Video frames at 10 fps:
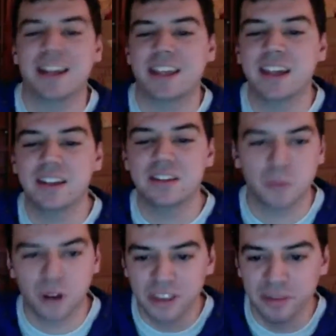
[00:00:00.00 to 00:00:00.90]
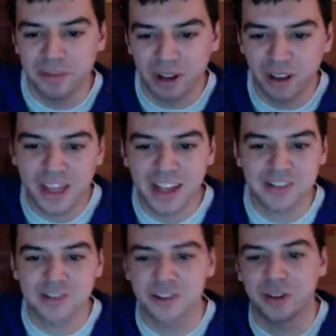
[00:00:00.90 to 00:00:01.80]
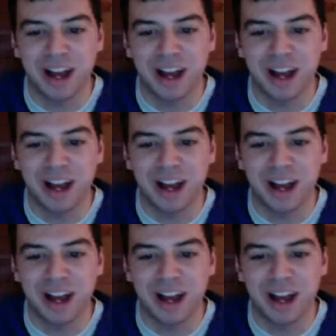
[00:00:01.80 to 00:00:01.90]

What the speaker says: a kid somewhere in the middle of that, so I